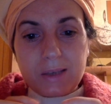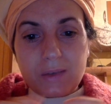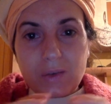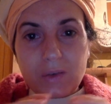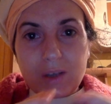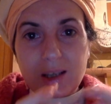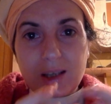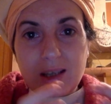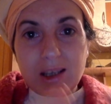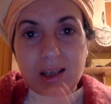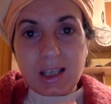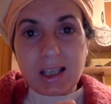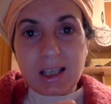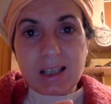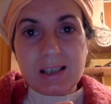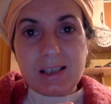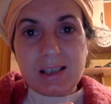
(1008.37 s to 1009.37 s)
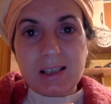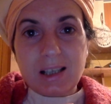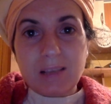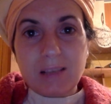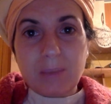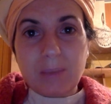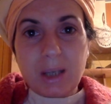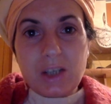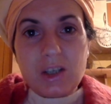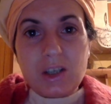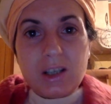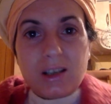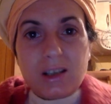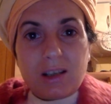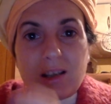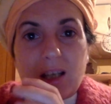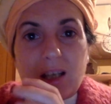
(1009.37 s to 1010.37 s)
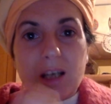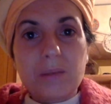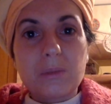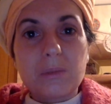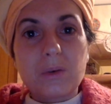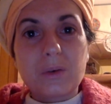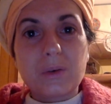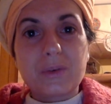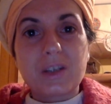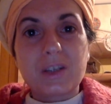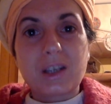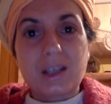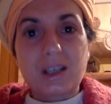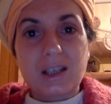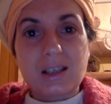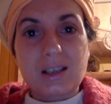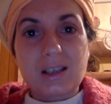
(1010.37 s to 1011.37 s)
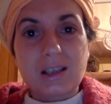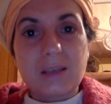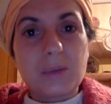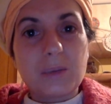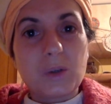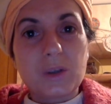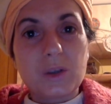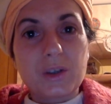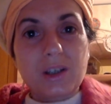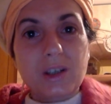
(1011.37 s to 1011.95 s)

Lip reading: the things not matching the name of the things anymore.